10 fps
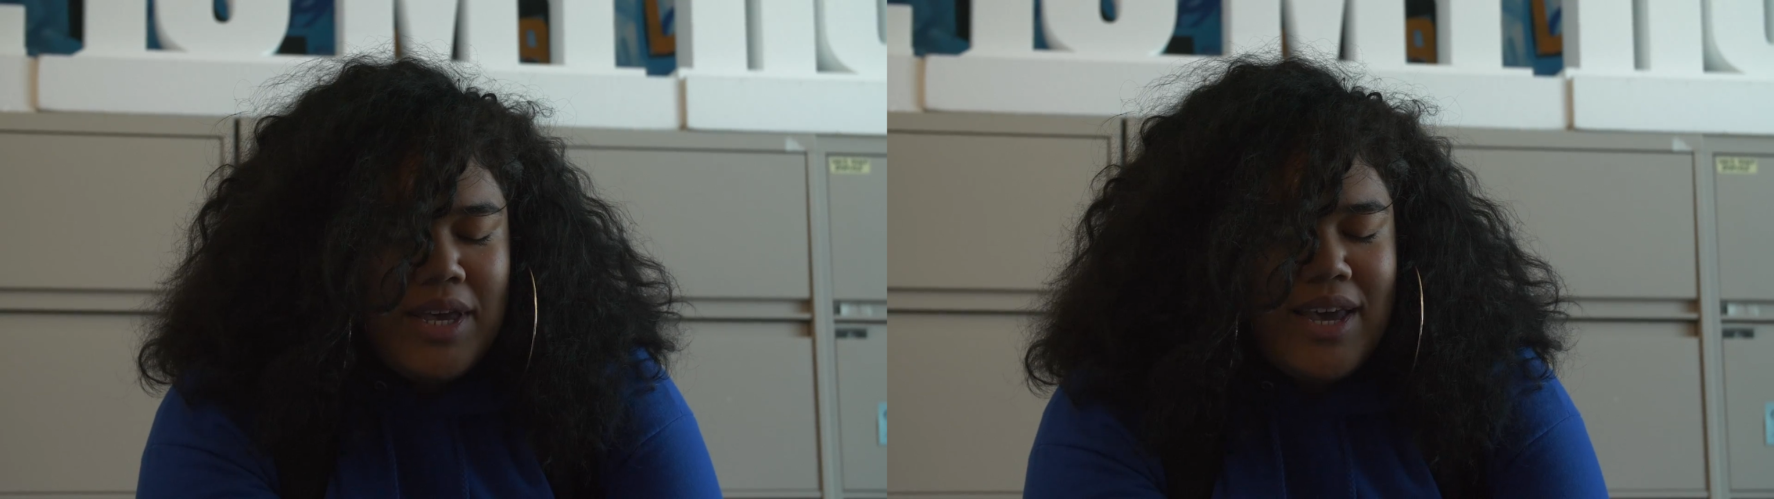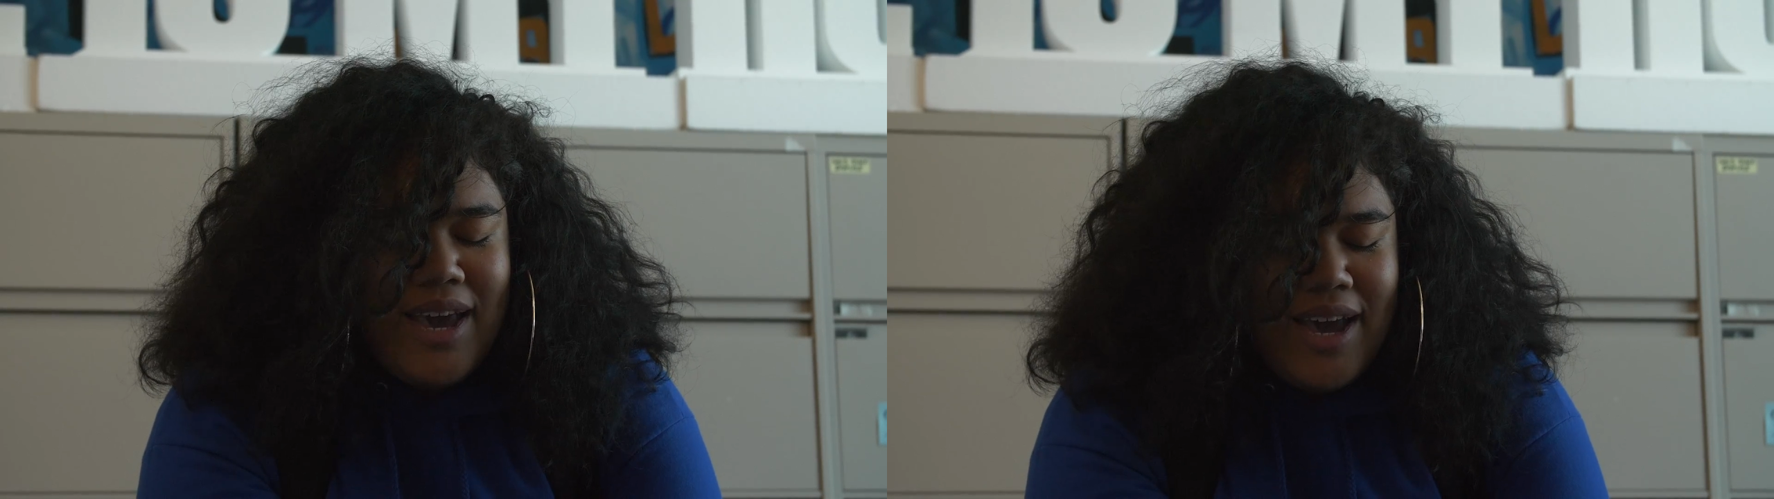
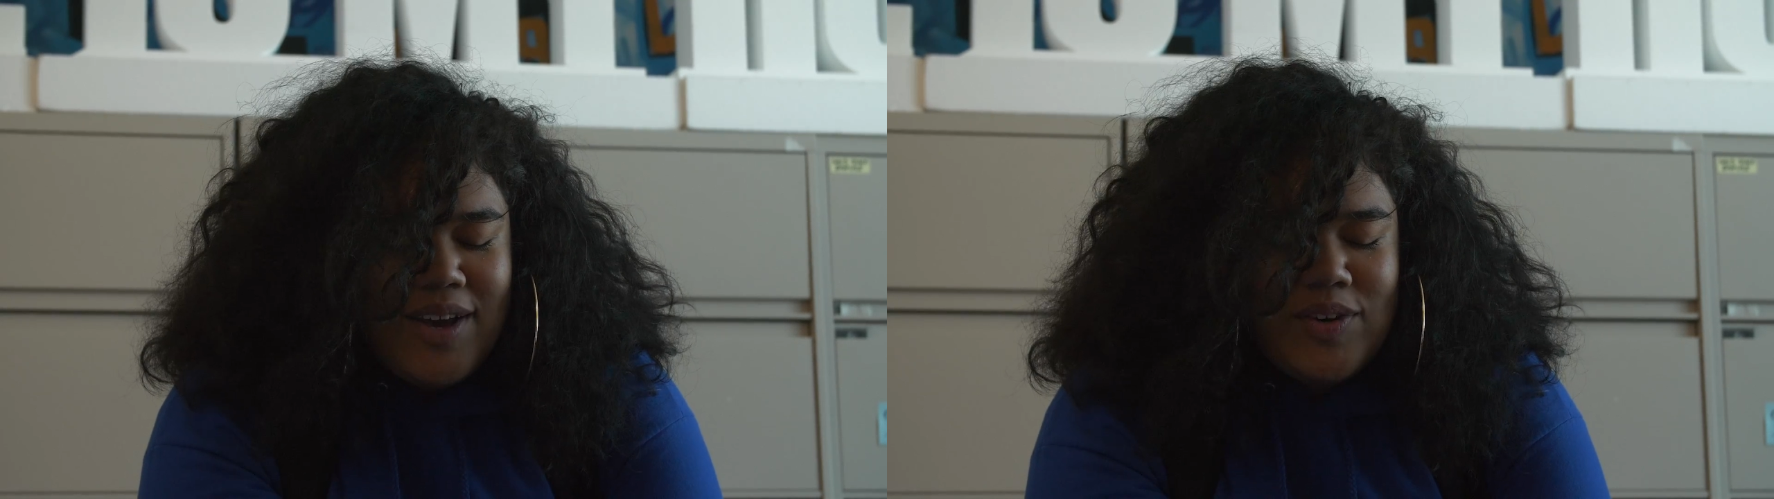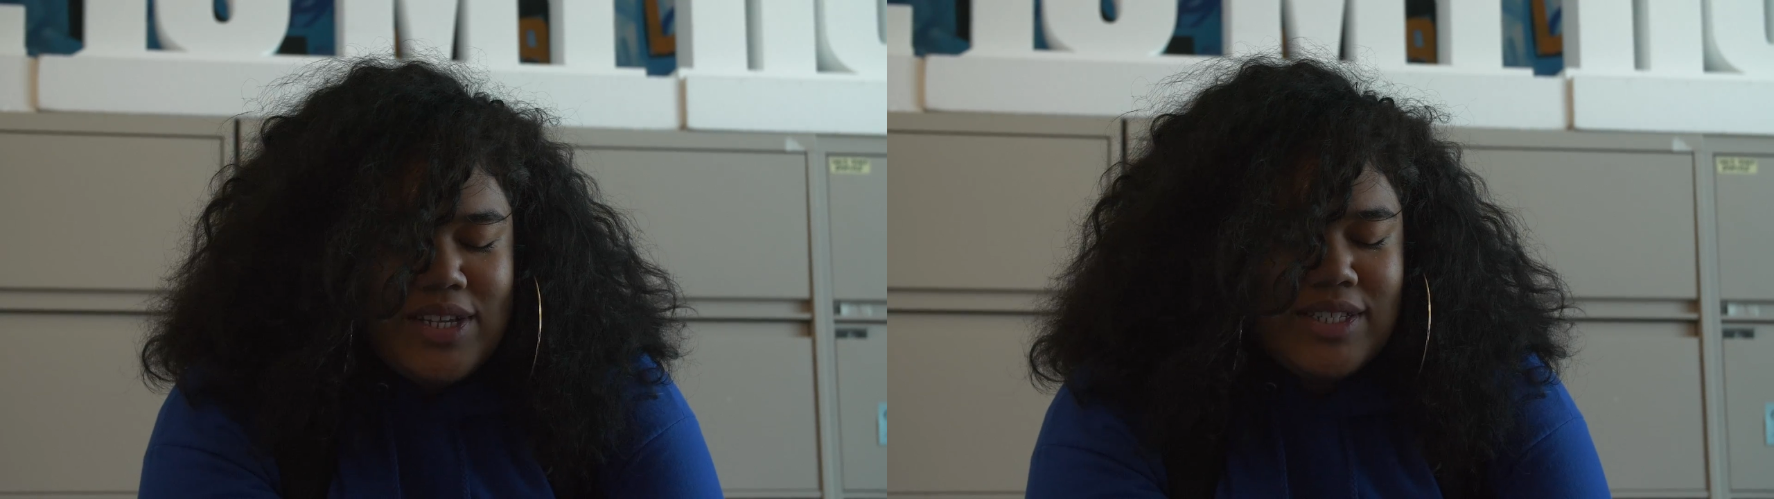
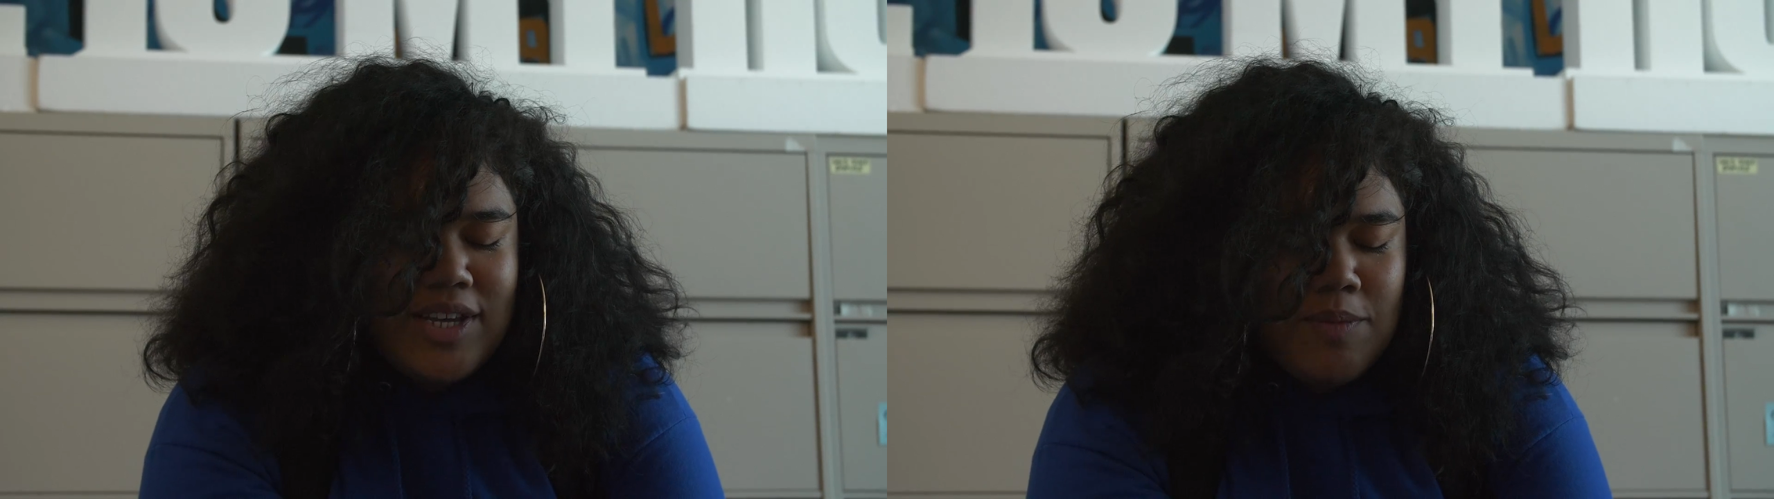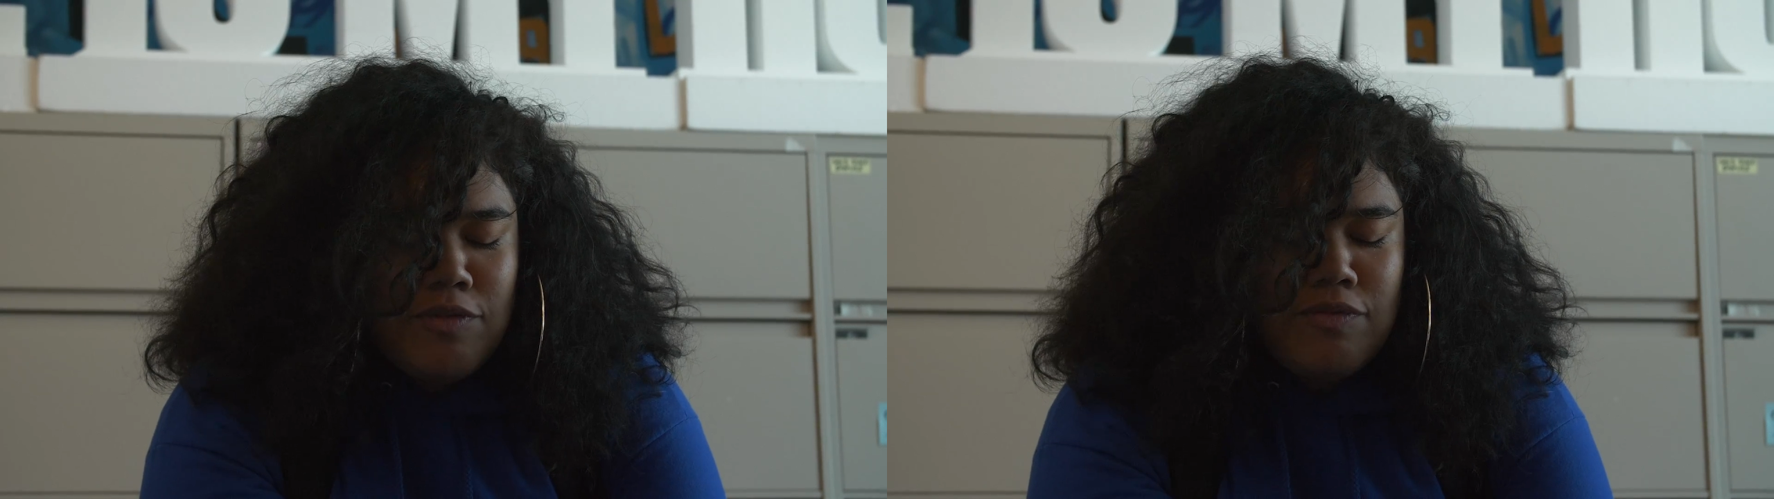How this
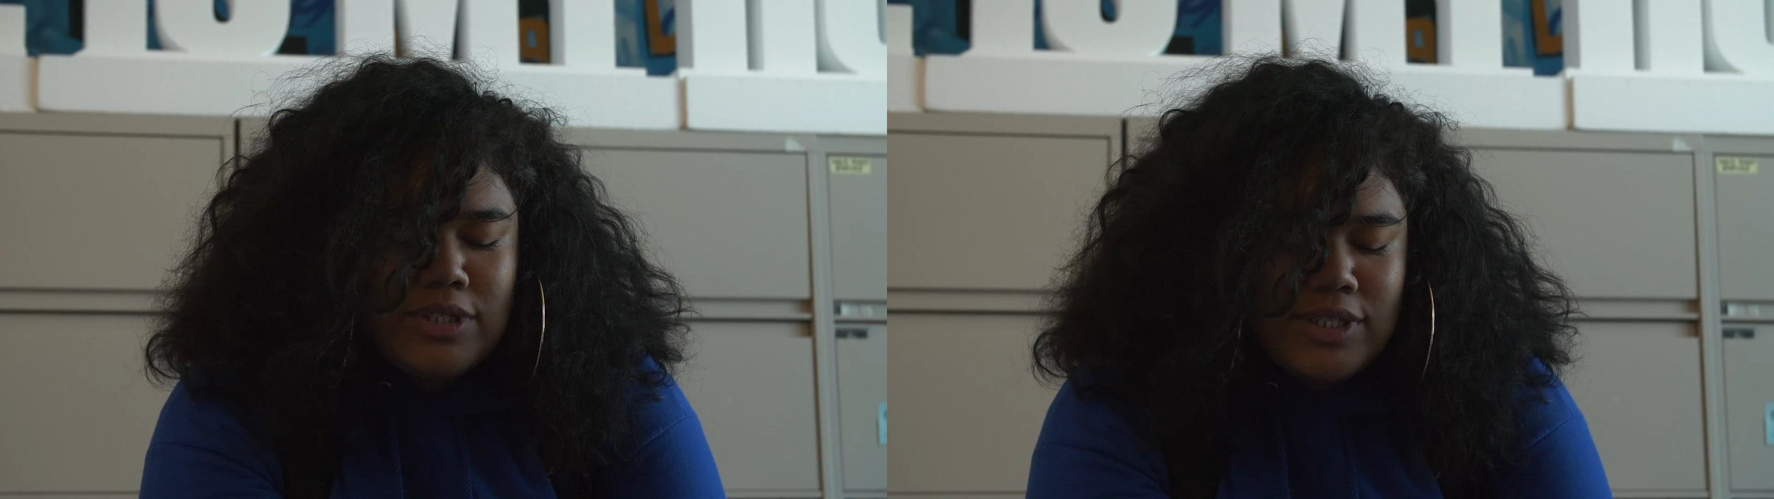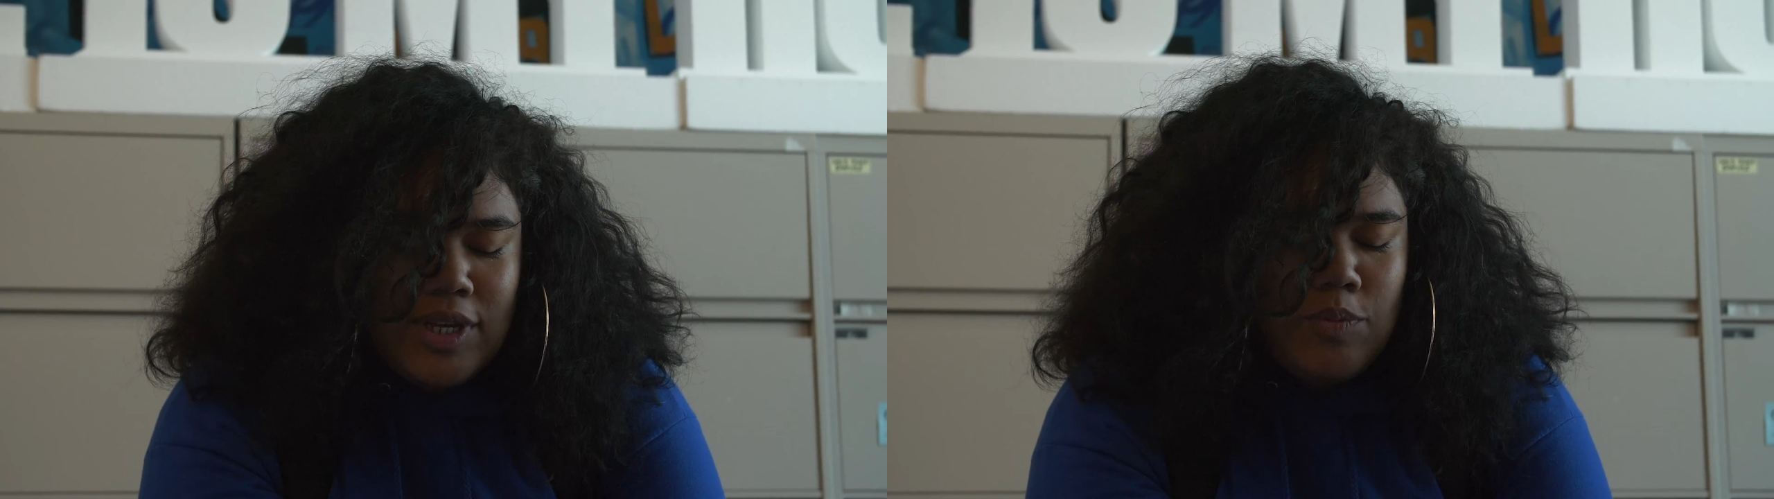coming from
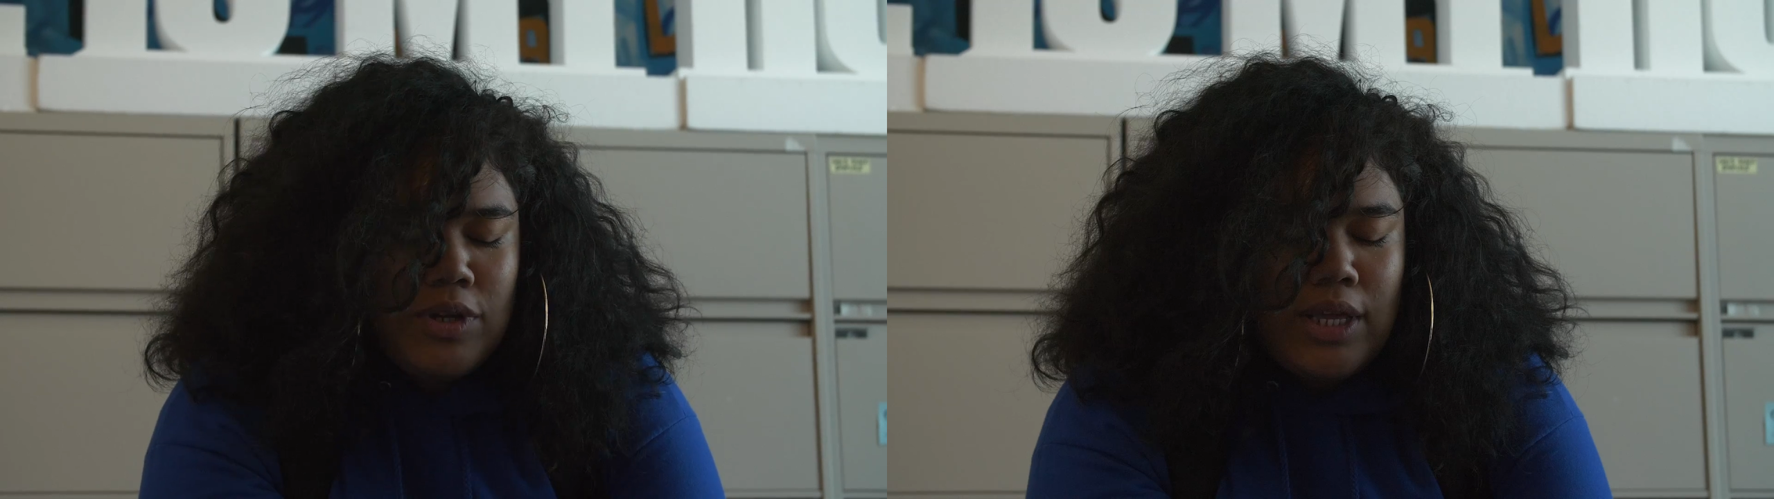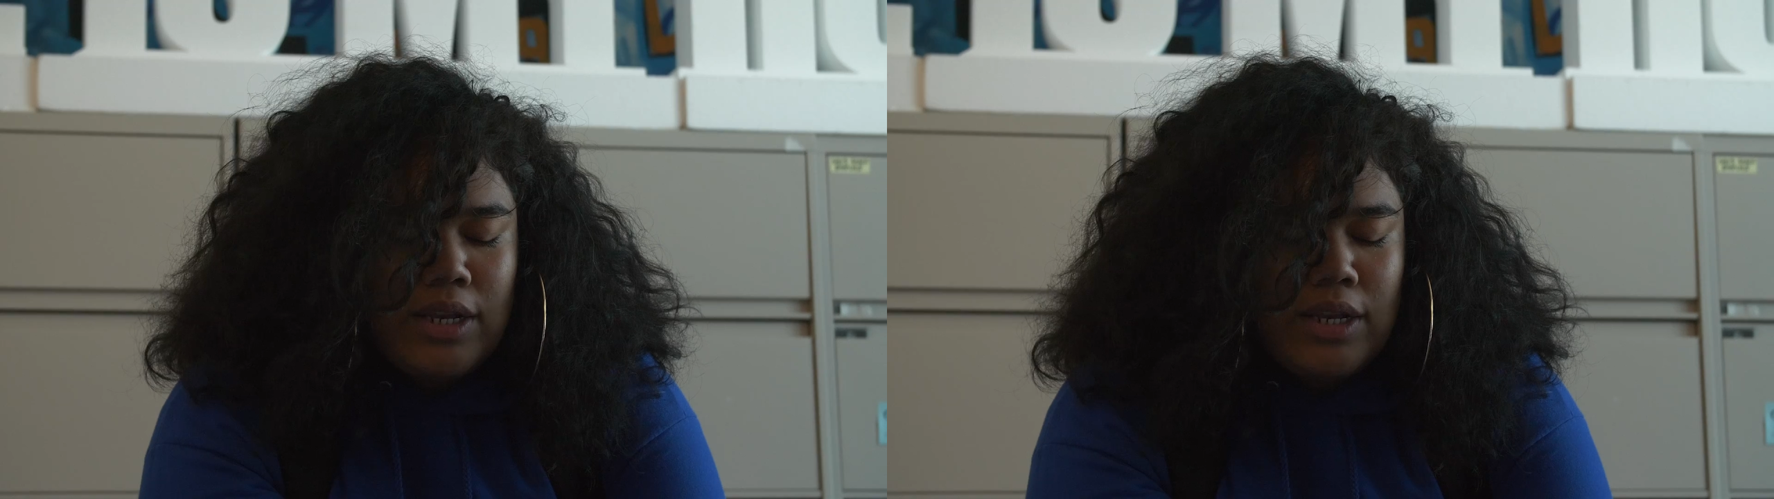someone that